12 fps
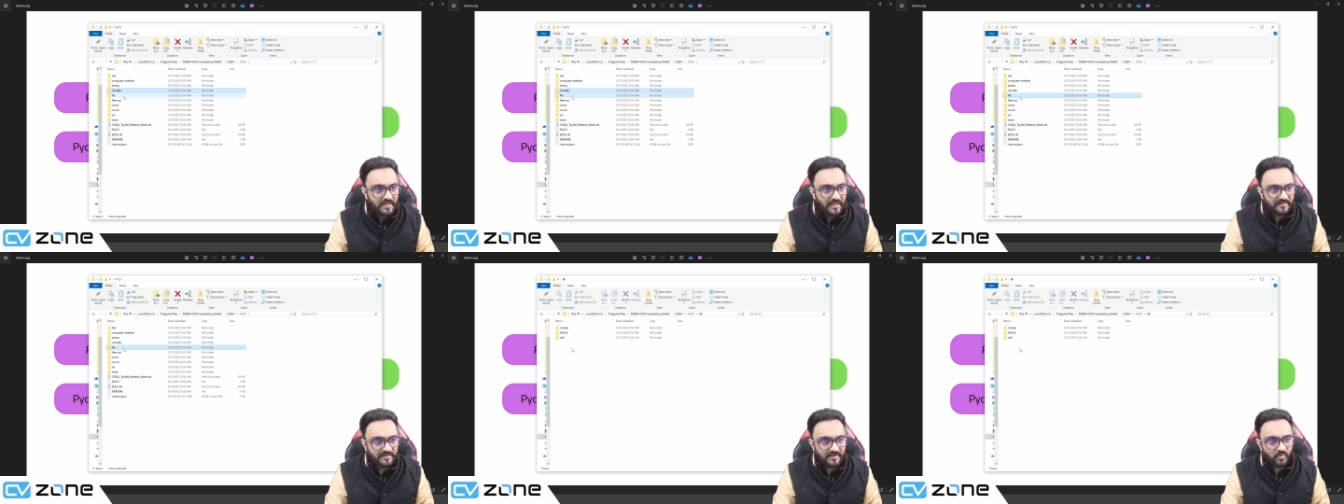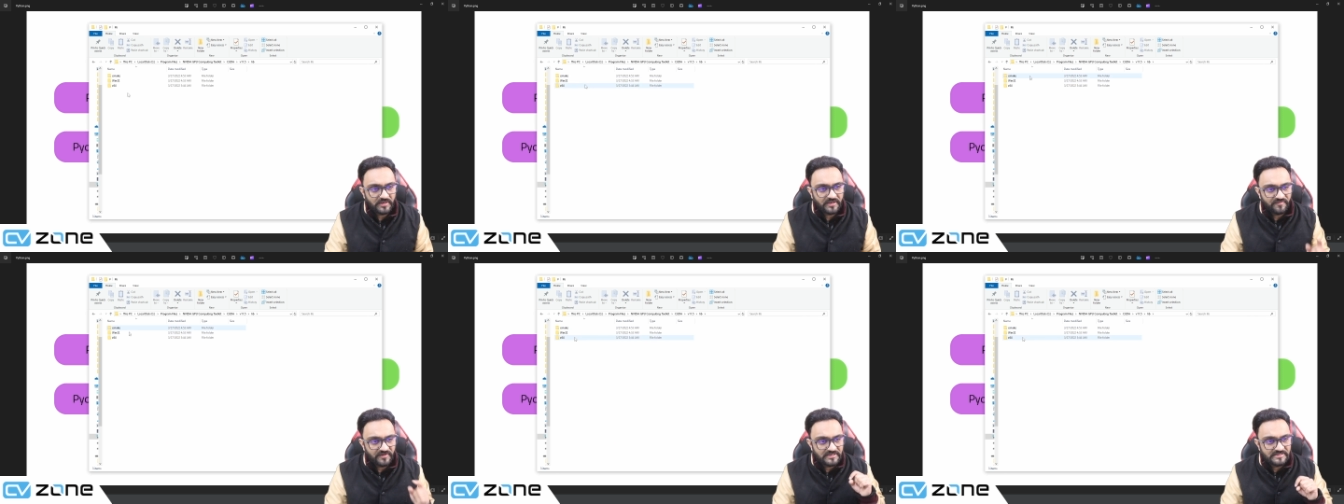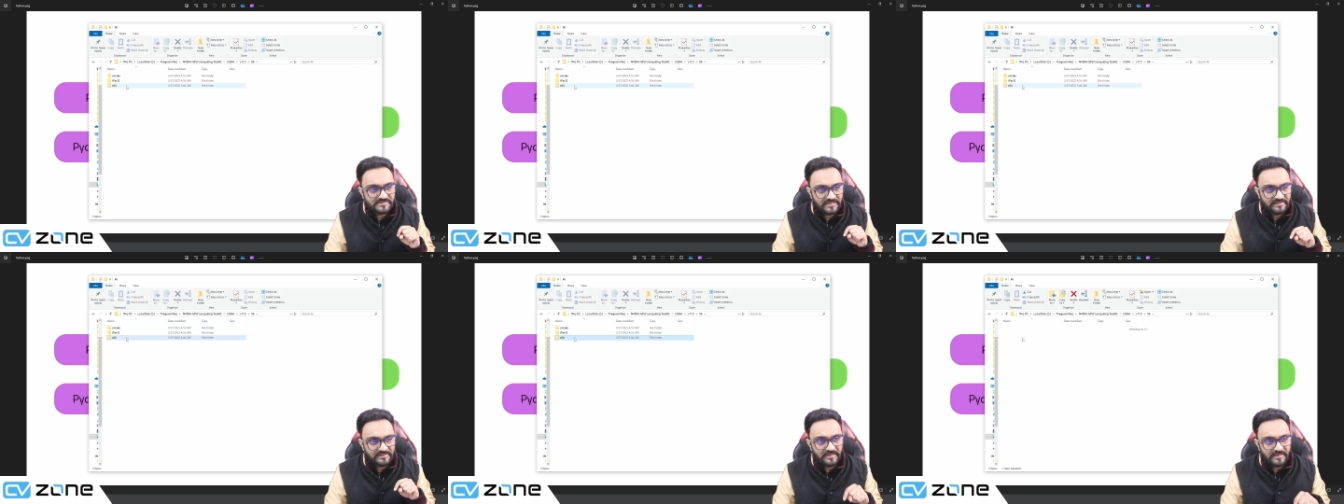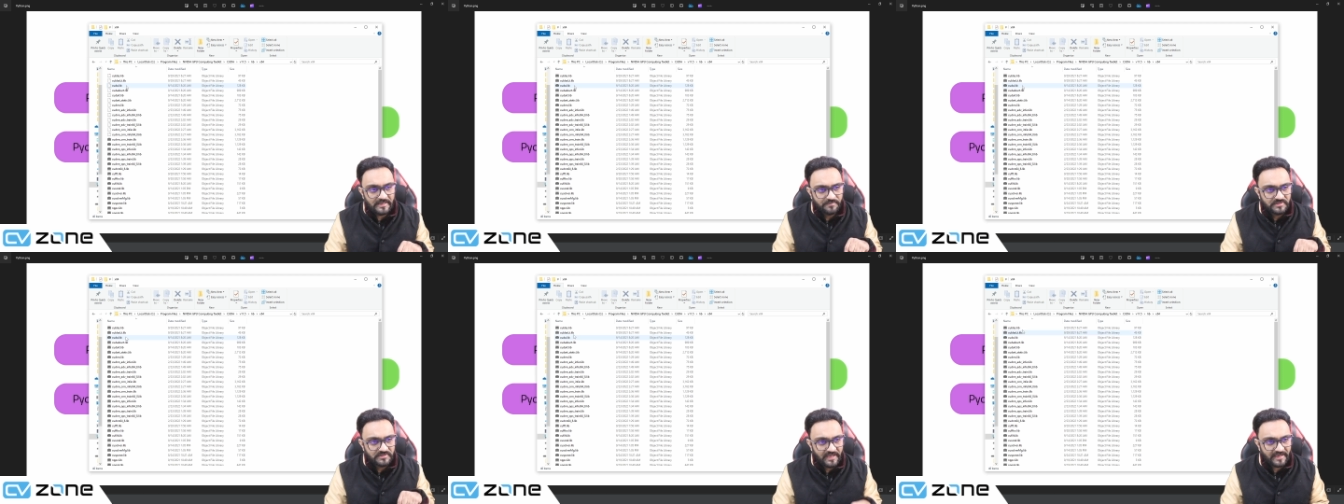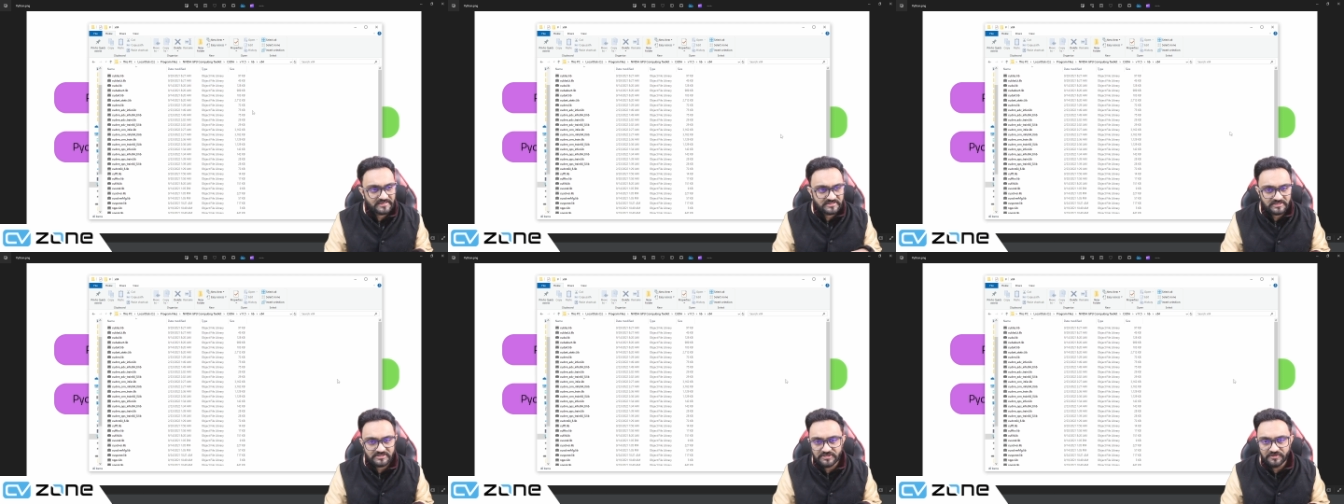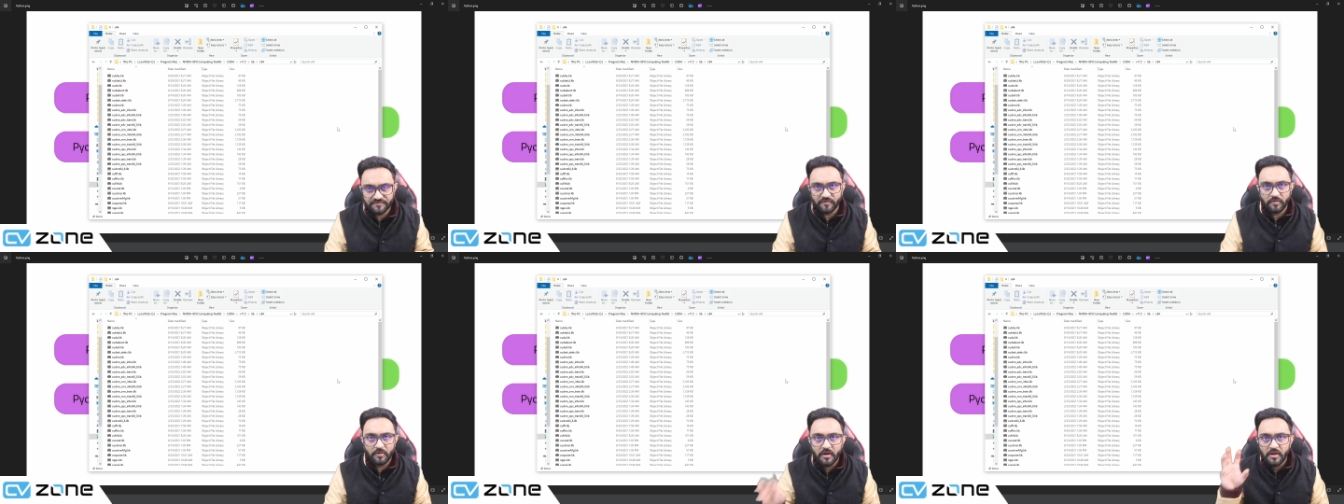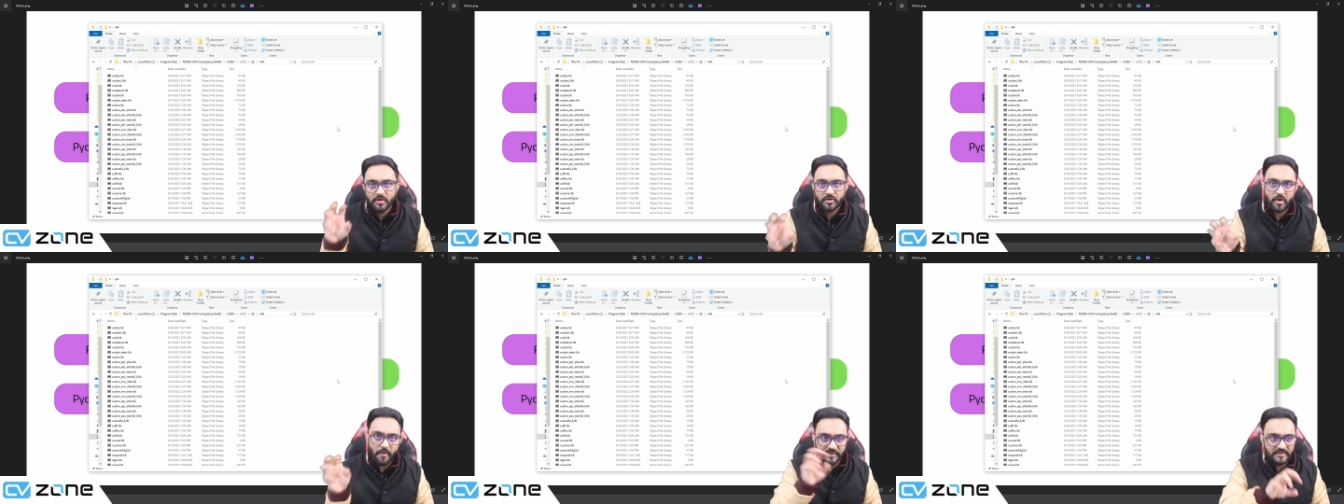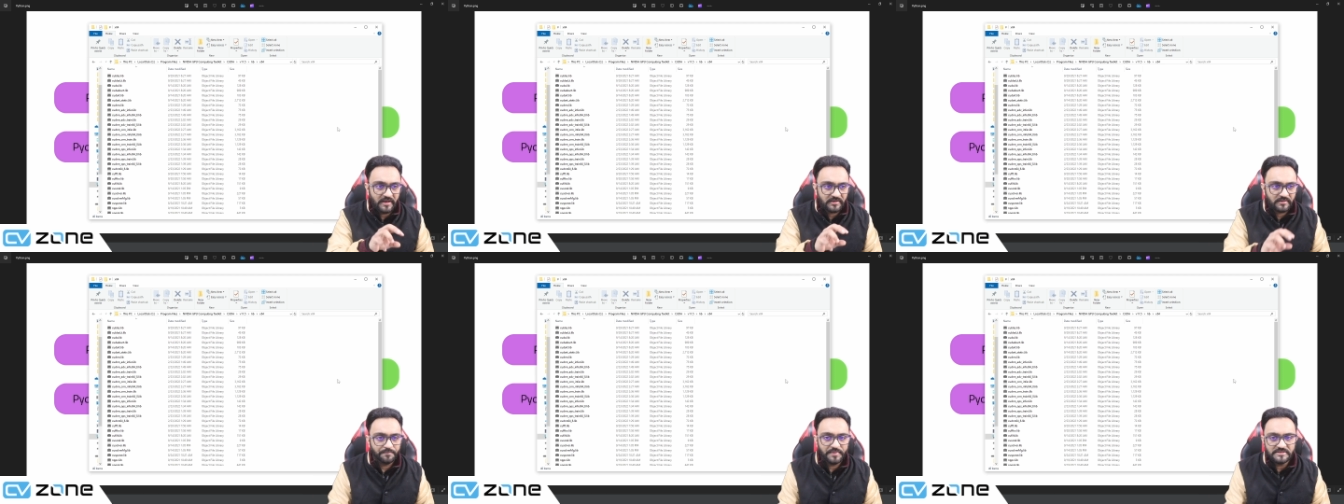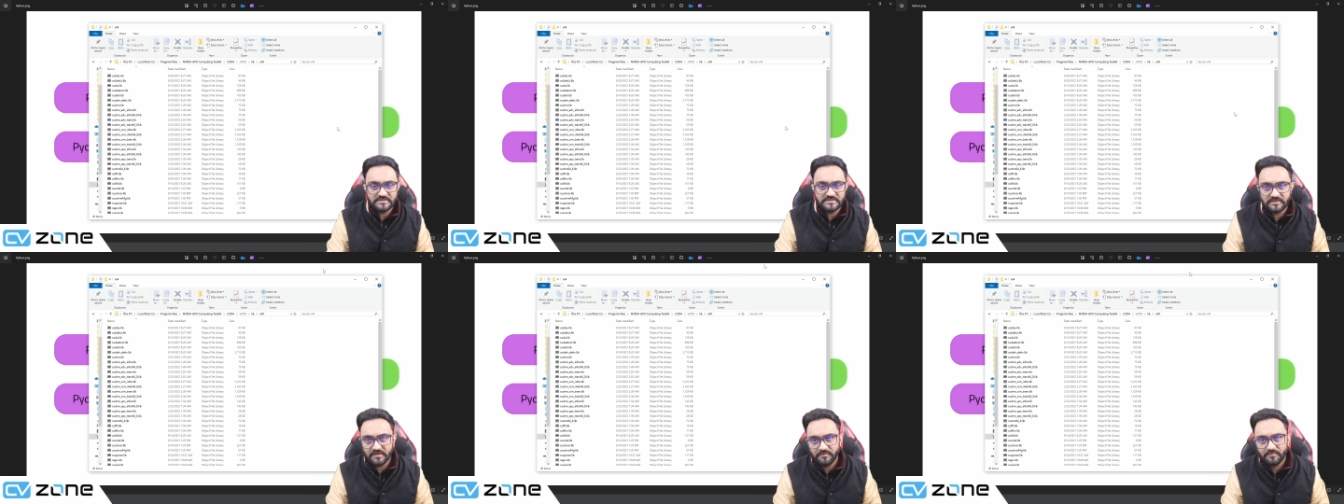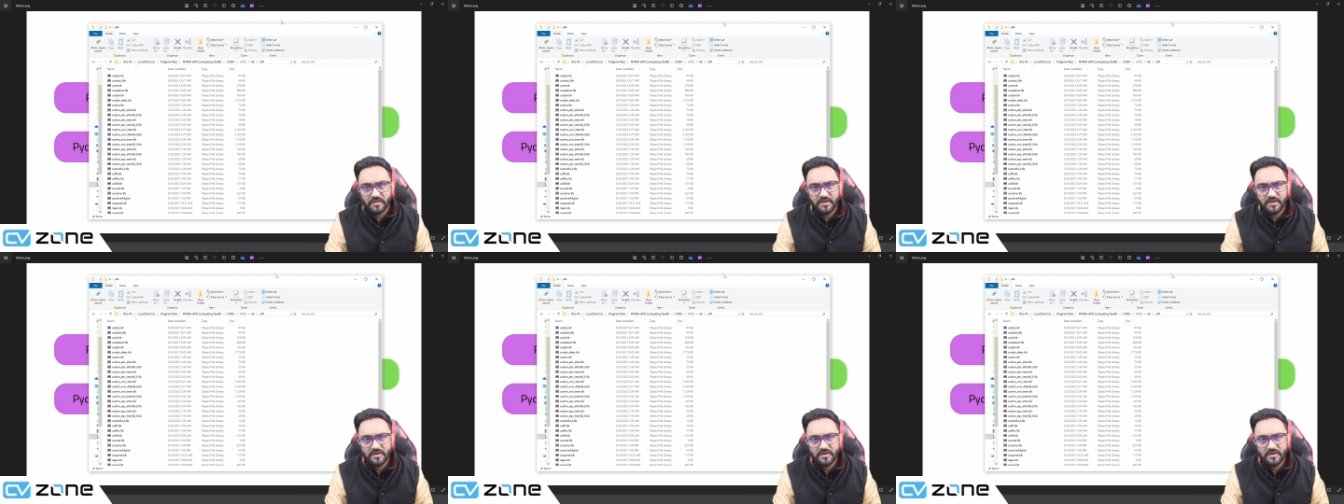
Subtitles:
And then whatever is in the lib x64, copy that, paste it here.